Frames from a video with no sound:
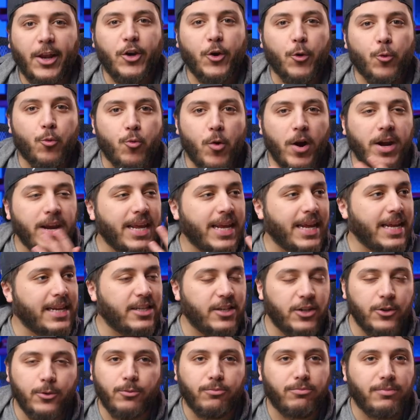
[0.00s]
and you're running
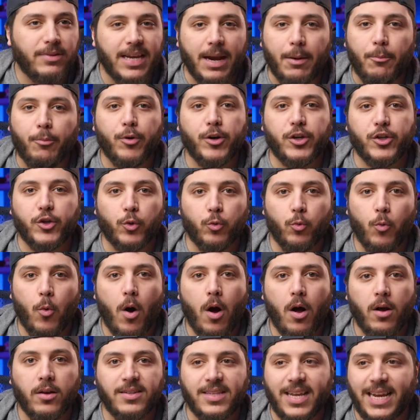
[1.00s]
into temperature
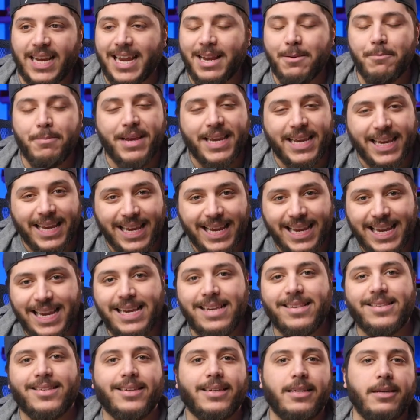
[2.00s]
walls that can be
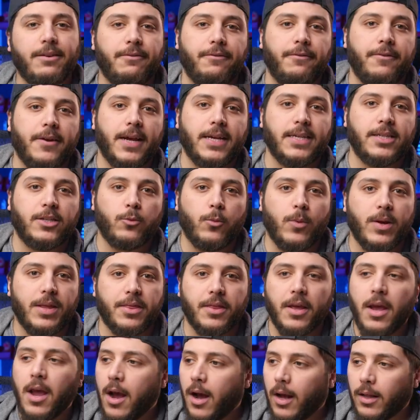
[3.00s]
easily fixed
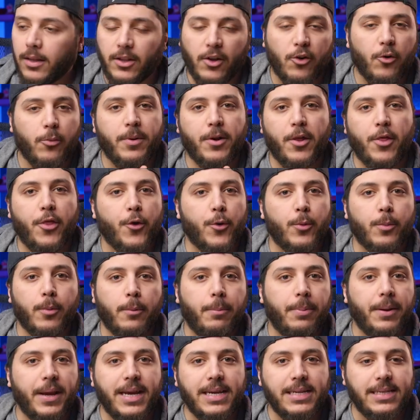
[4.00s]
with a little bit of
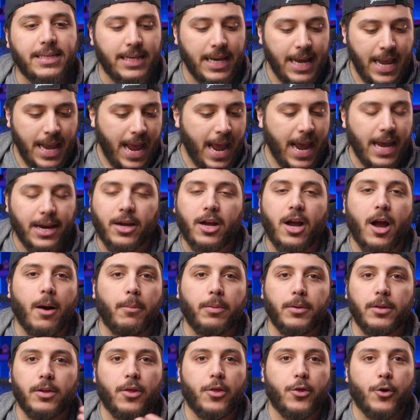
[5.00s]
thermal paste and a
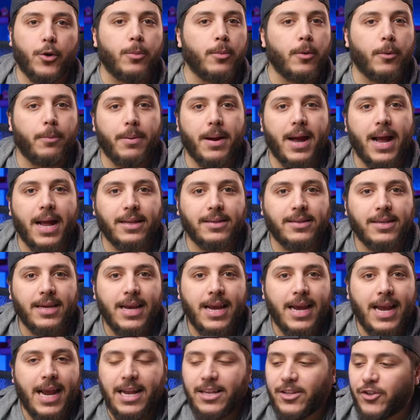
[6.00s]
couple of thermal pads.
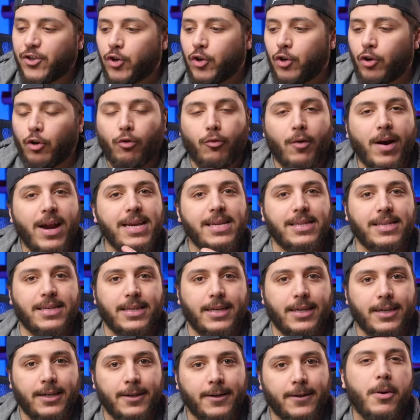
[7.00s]
It's
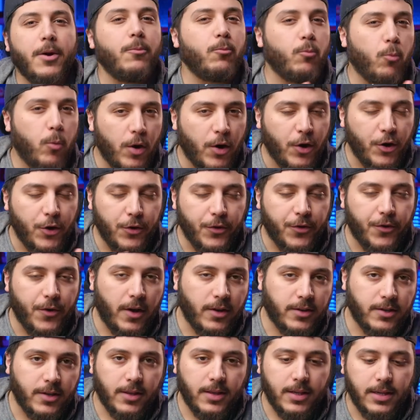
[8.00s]
crazy. But what are your
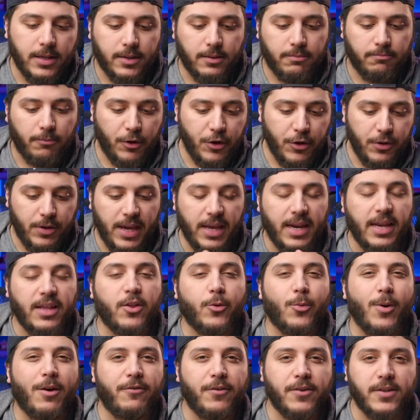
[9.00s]
thoughts on this? Are you getting
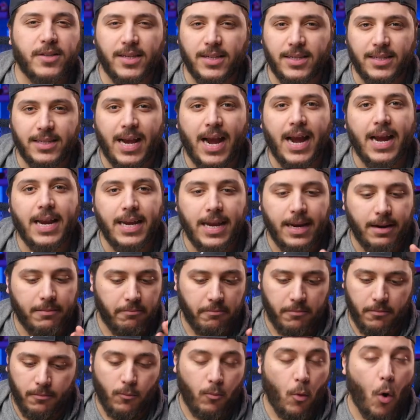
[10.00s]
the reference design
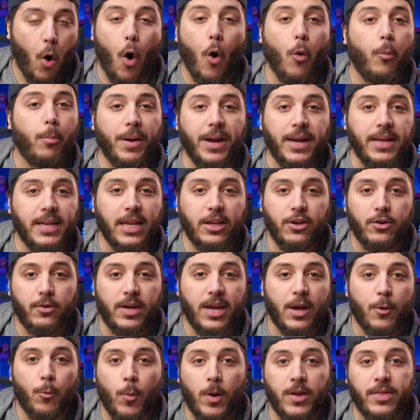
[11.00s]
and hoping that you
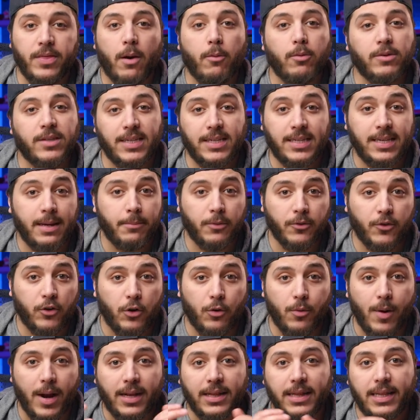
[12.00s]
get one that was assembled
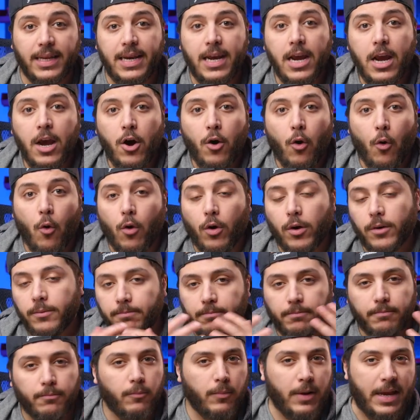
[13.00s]
correctly? Or
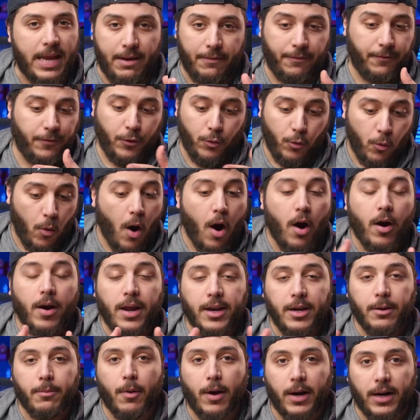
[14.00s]
if you are
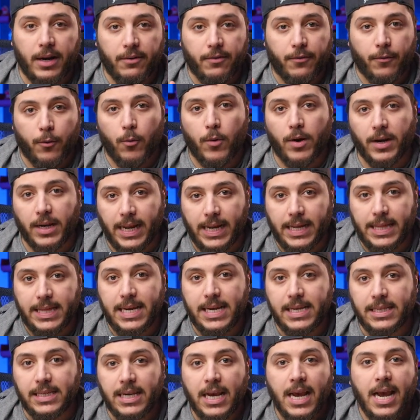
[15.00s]
in the market for one like
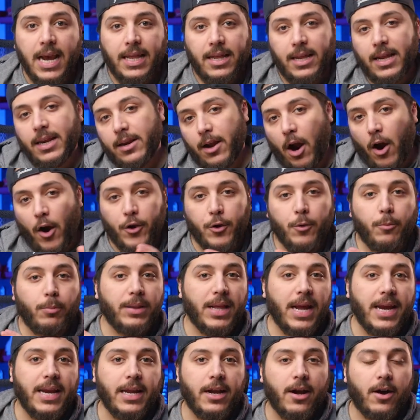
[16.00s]
this, then are you
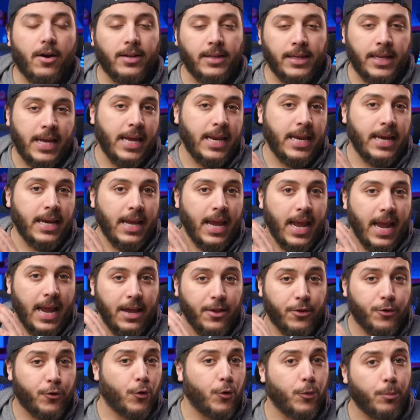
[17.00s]
planning on getting
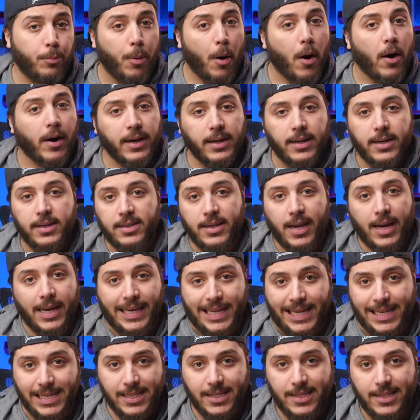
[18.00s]
a third-party
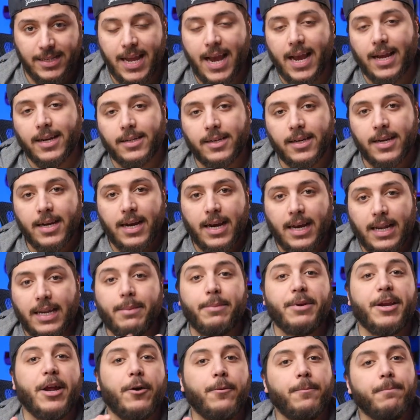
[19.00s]
design instead?
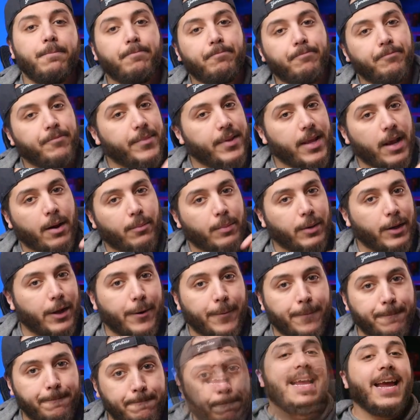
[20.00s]
Let me know down
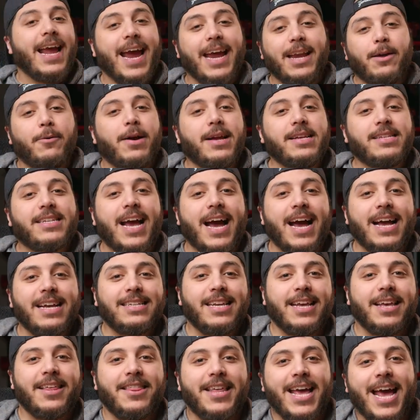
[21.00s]
below. Anyways,
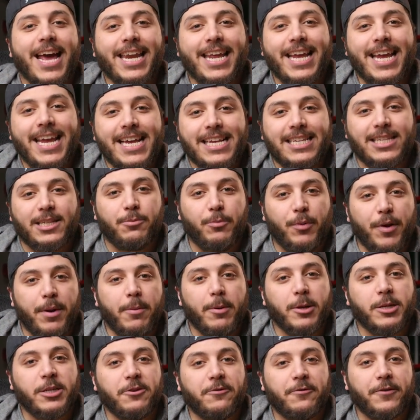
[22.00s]
guys, that is pretty
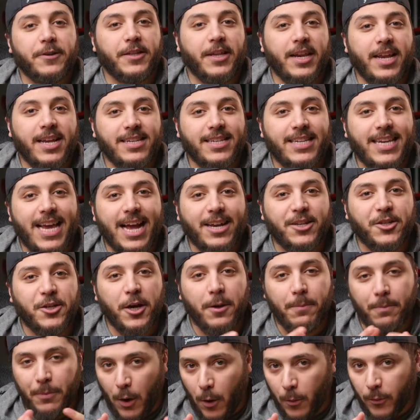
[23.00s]
much it for today's
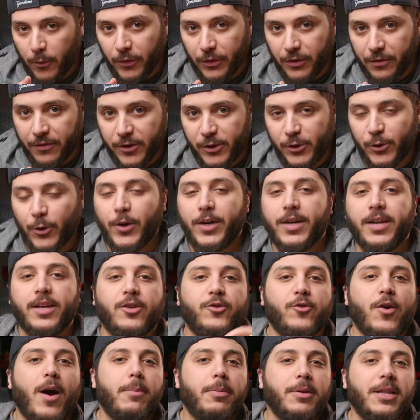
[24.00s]
catch-up. Hopefully you've enjoyed.
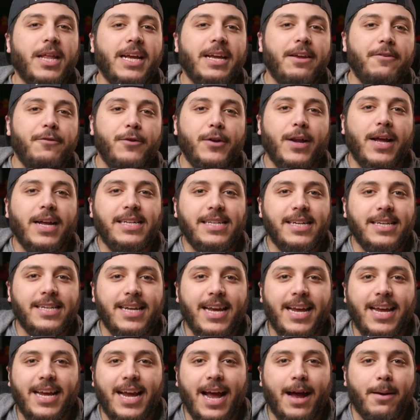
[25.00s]
Drop a like if you liked
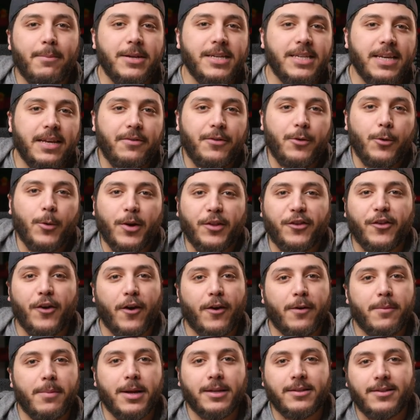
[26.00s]
it, a comment if you want to
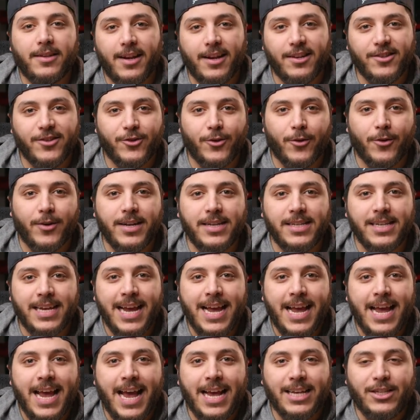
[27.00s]
talk about today's stories.
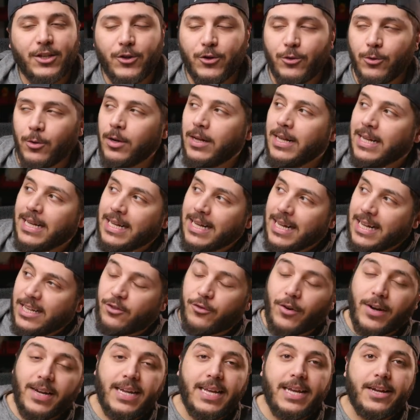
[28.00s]
As usual,
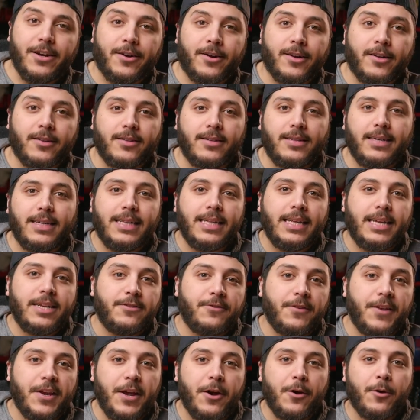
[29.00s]
it's right here to see the
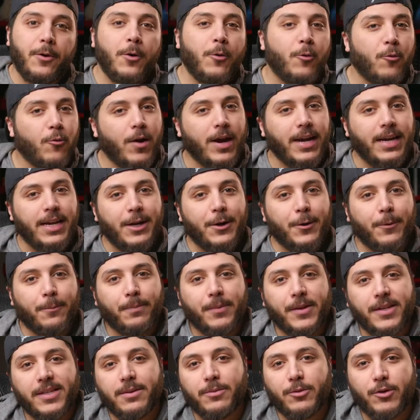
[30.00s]
latest video, right here
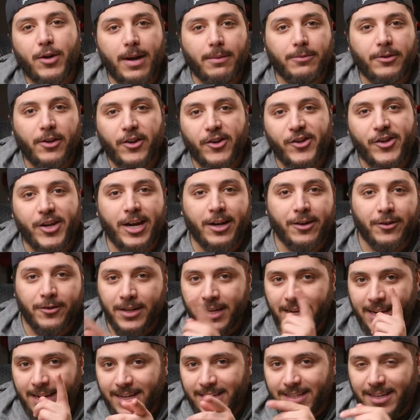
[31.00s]
to subscribe to the
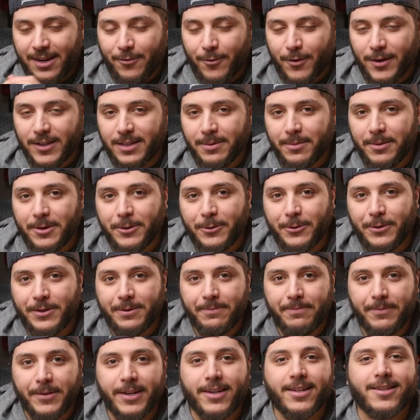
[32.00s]
channel. Stay frosty, my
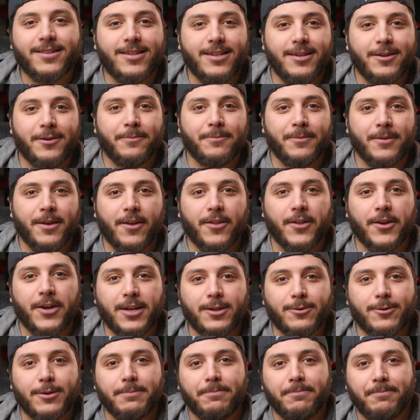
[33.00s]
dudes, and I'll see you on the
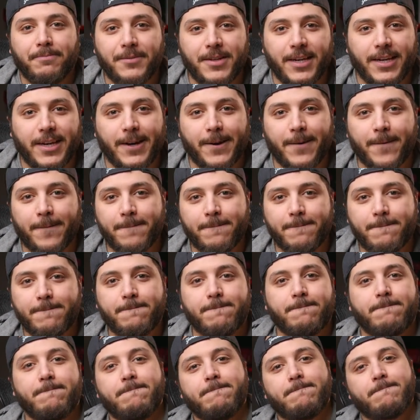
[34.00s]
next one. Take
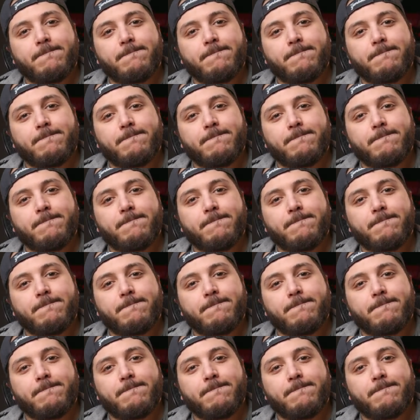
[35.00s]
care.